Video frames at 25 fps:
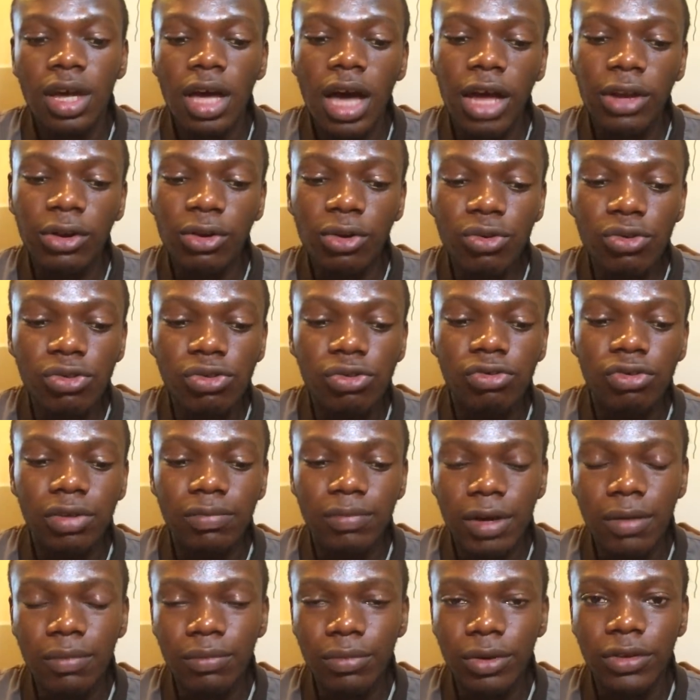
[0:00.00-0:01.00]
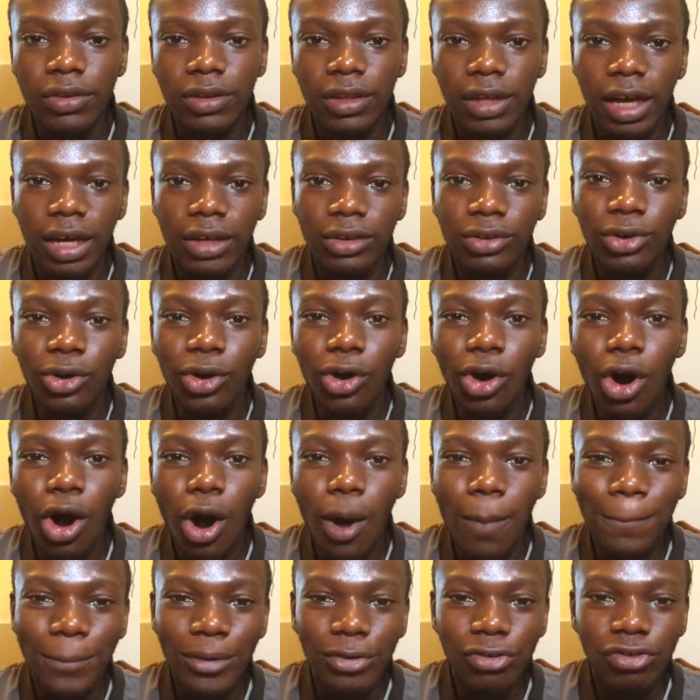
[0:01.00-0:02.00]
And also remember that
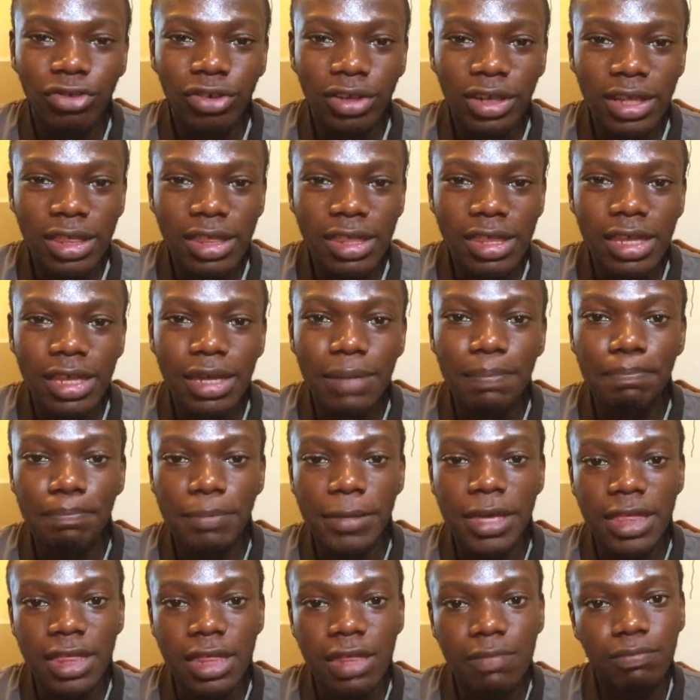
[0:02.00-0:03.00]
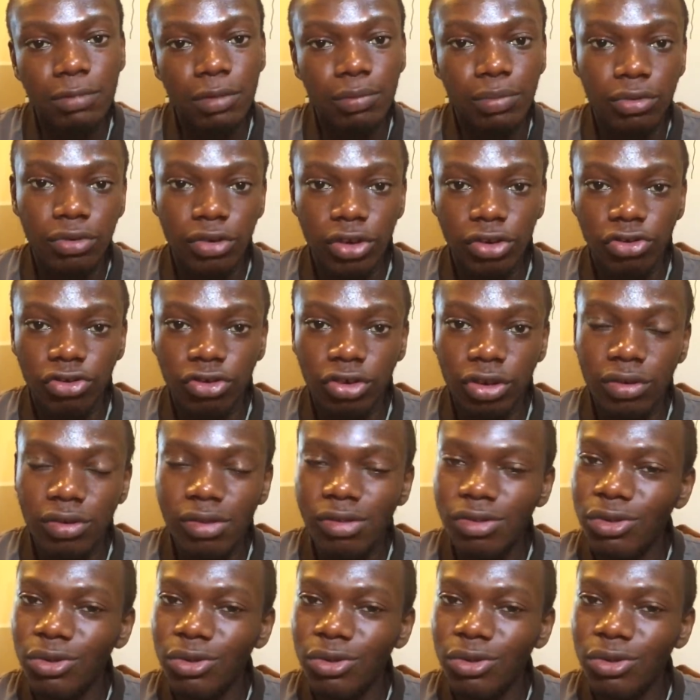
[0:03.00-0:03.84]
opportunity meets preparation.